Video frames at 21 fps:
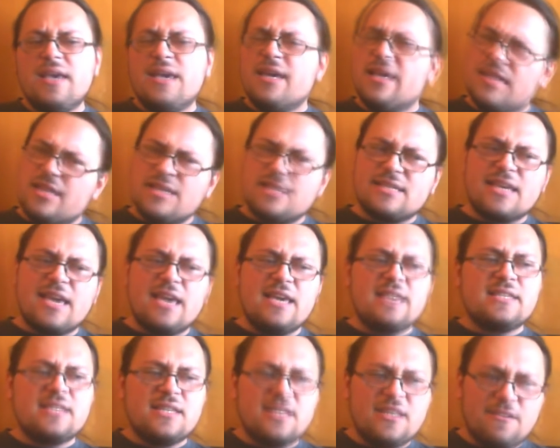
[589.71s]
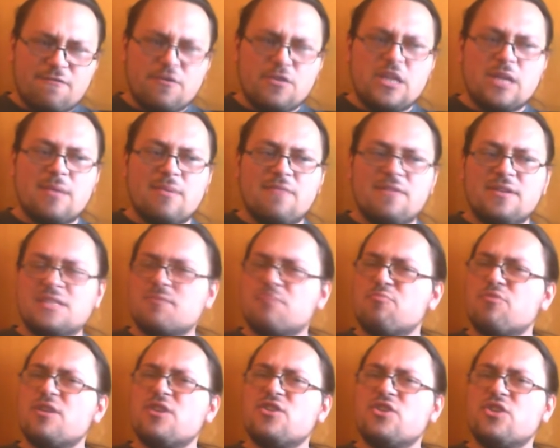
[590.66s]
in this case, the freedom of
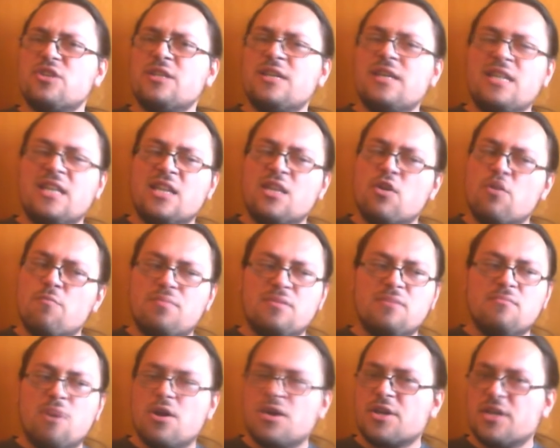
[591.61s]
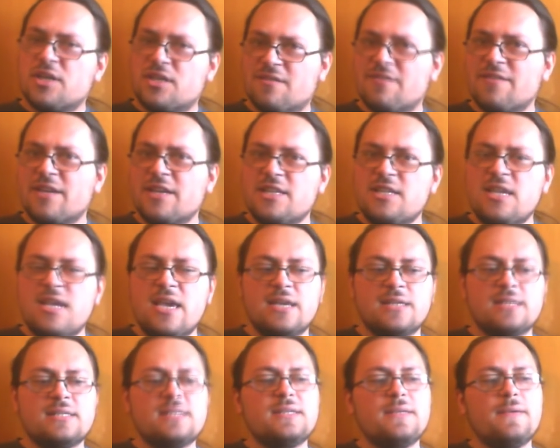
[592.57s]
expression in an open market of
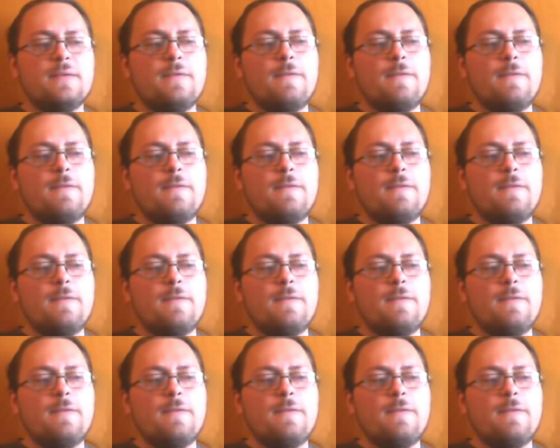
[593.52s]
ideas.